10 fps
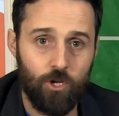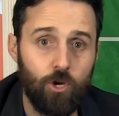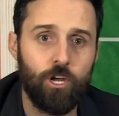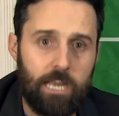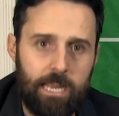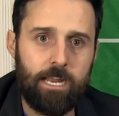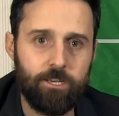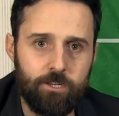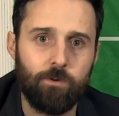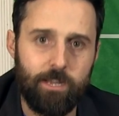Could he
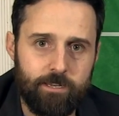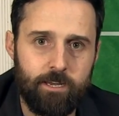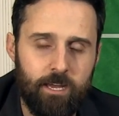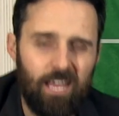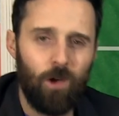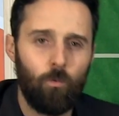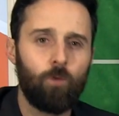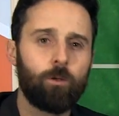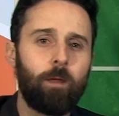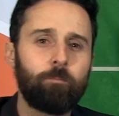do it?
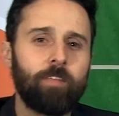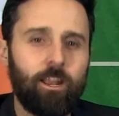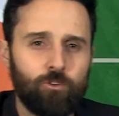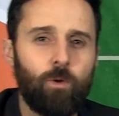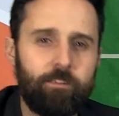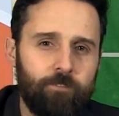Well, remember that tweet